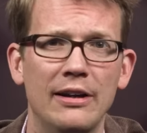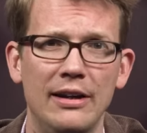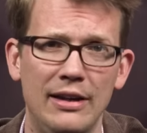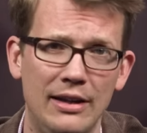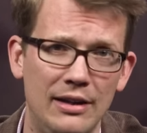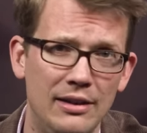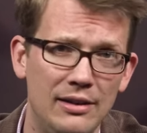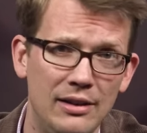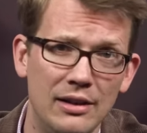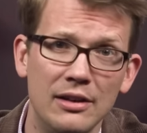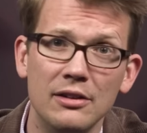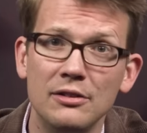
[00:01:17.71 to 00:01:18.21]

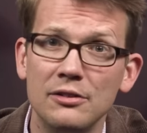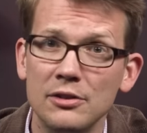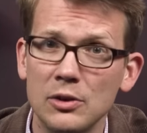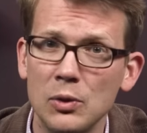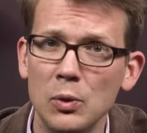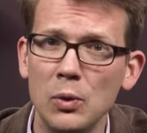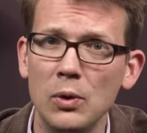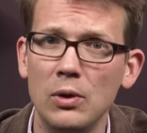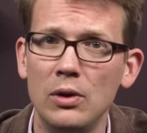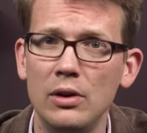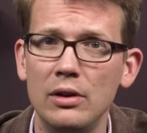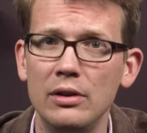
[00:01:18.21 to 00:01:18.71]
And in
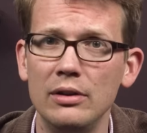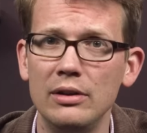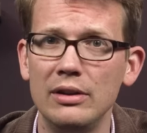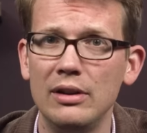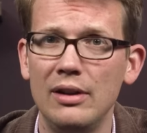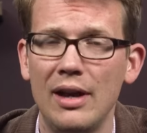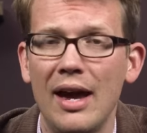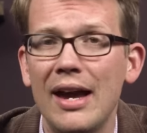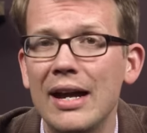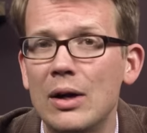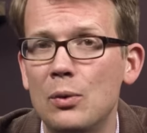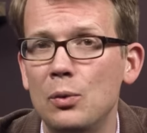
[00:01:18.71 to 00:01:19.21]

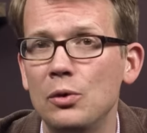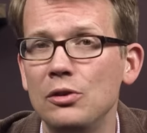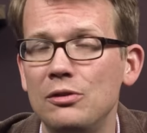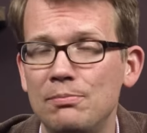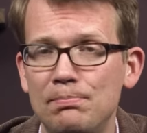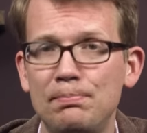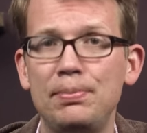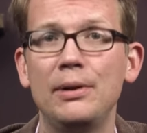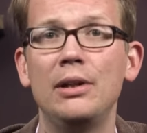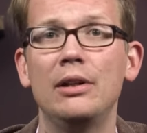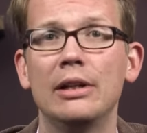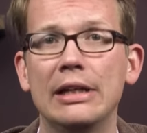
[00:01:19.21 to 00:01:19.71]
school, Ike was
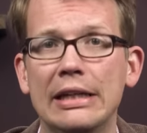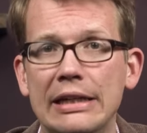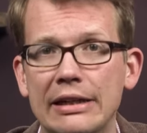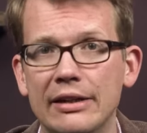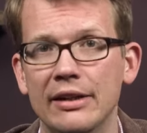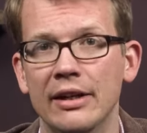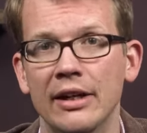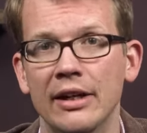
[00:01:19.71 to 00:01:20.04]
bullied.